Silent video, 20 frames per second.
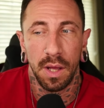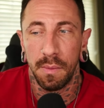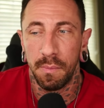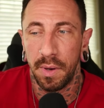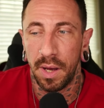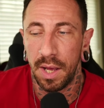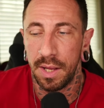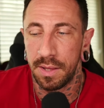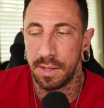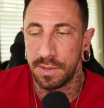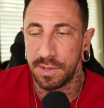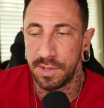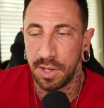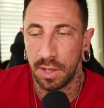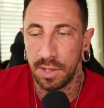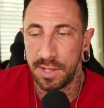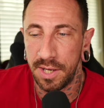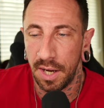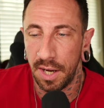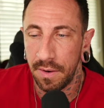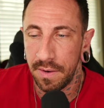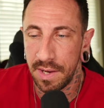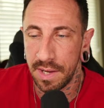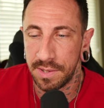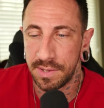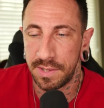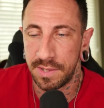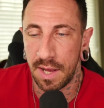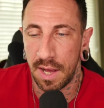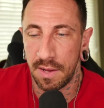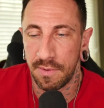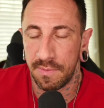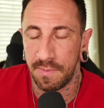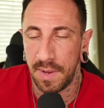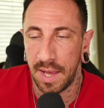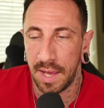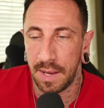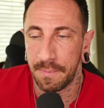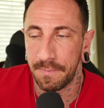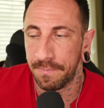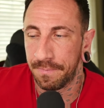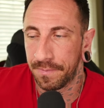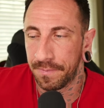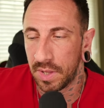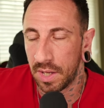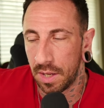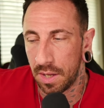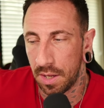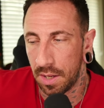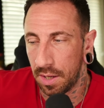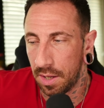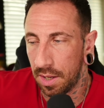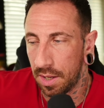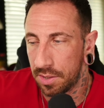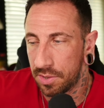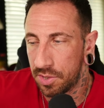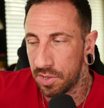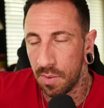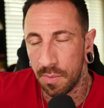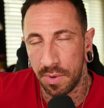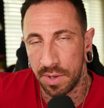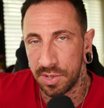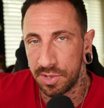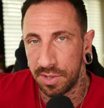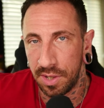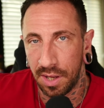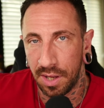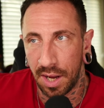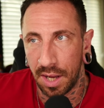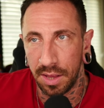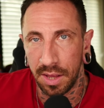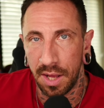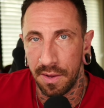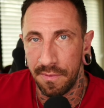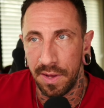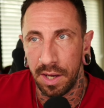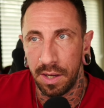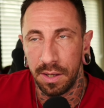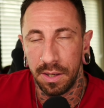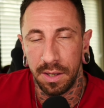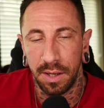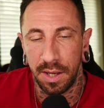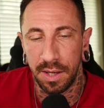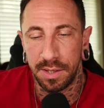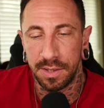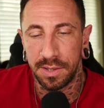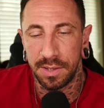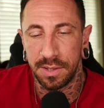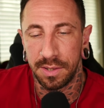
But this Tartaria stuff, man, it's super interesting. I love it. It's